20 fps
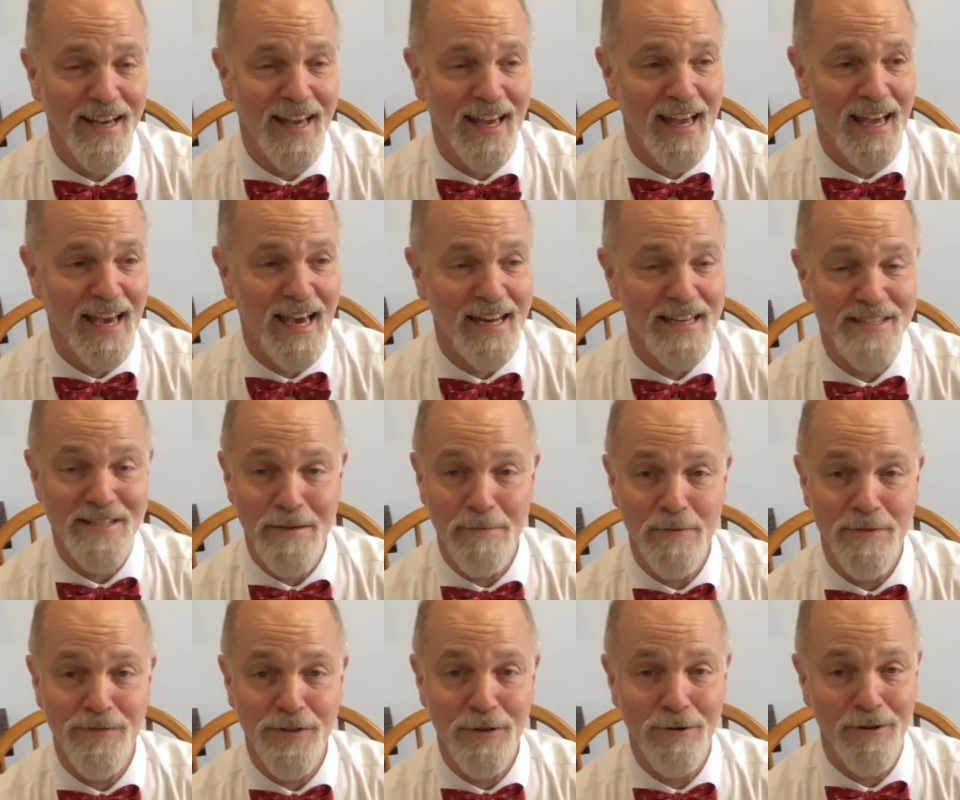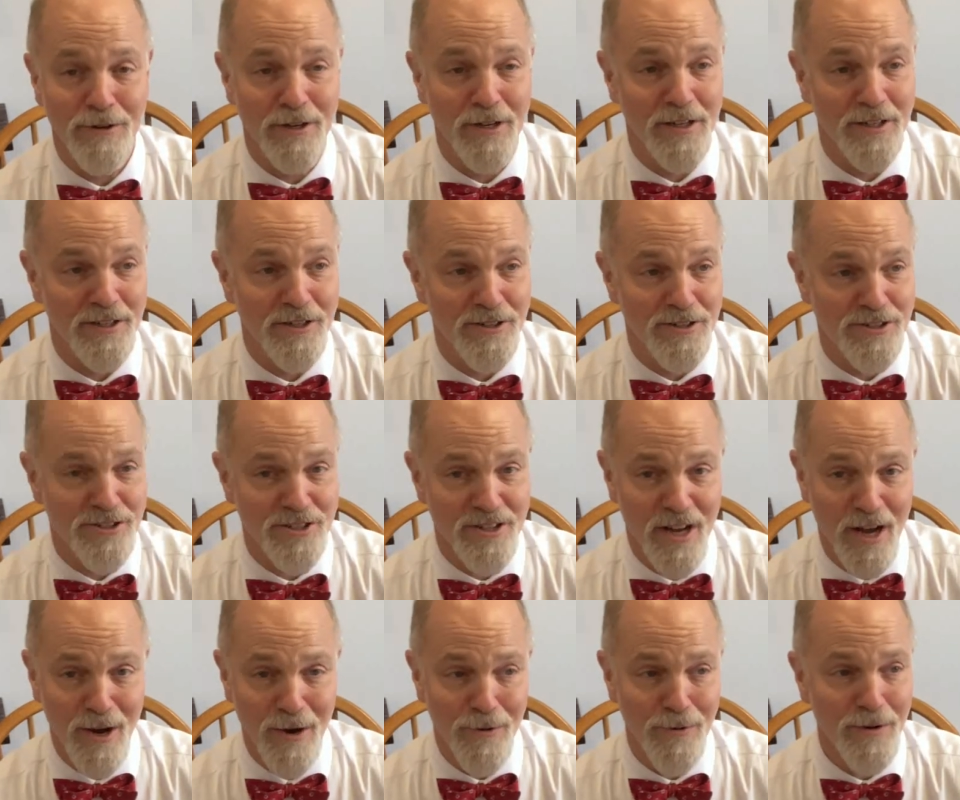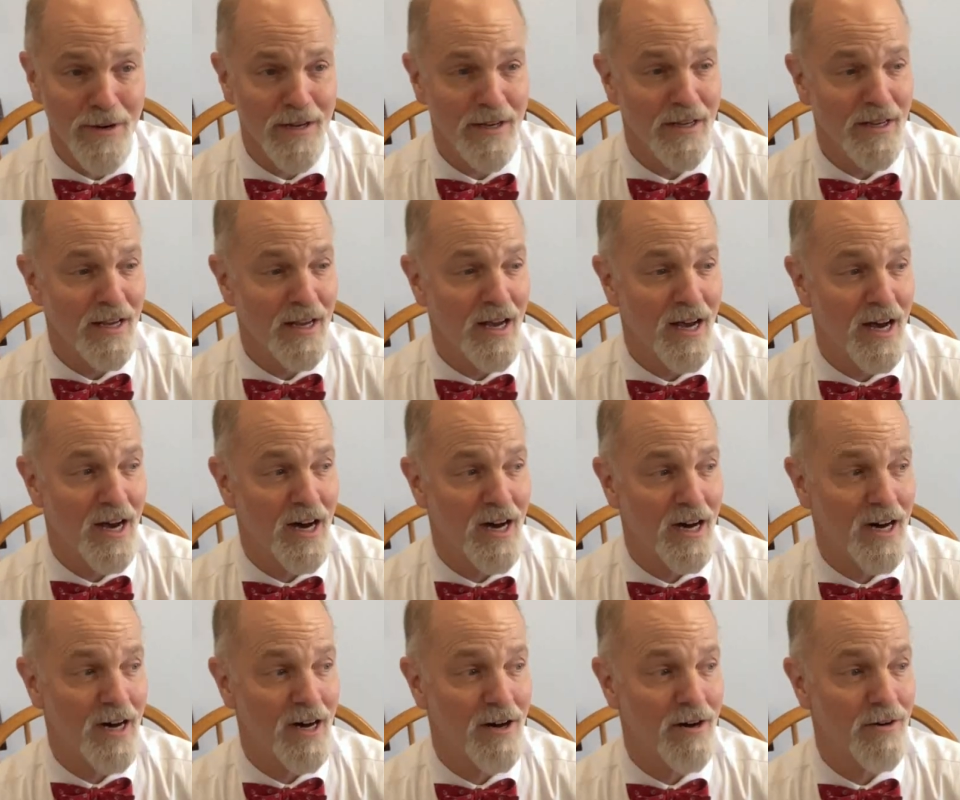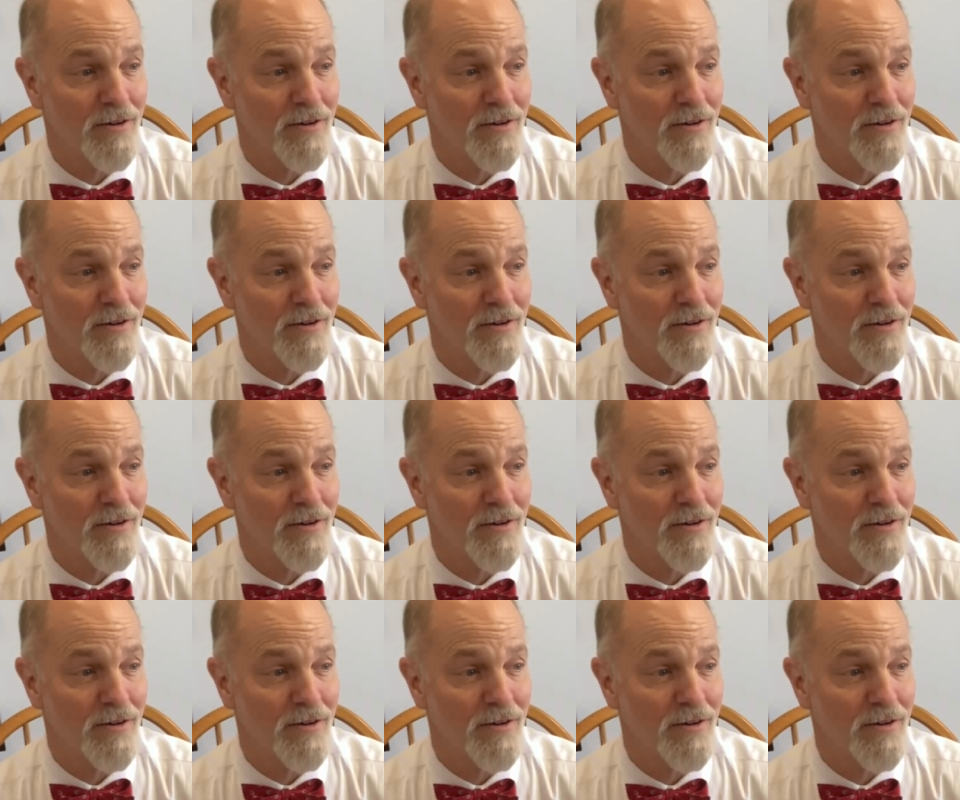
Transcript: and some of you are under snow. Uh,